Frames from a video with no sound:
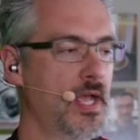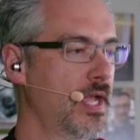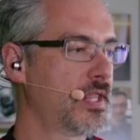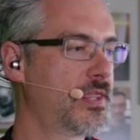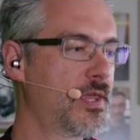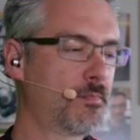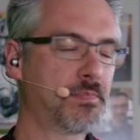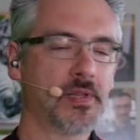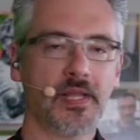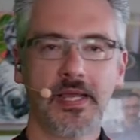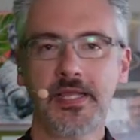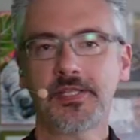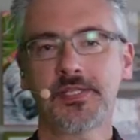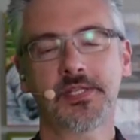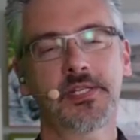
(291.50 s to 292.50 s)
The
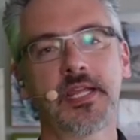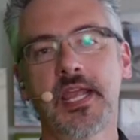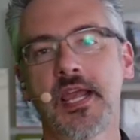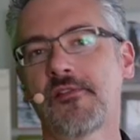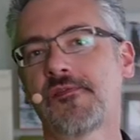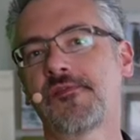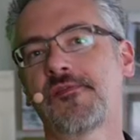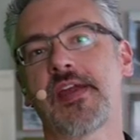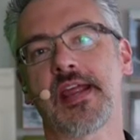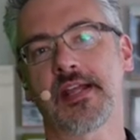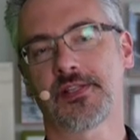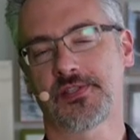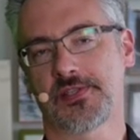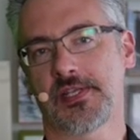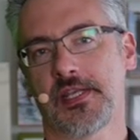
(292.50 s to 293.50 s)
place to get
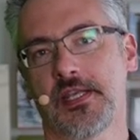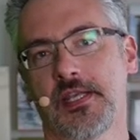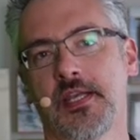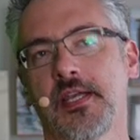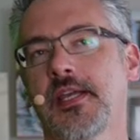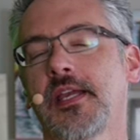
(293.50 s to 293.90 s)
fancy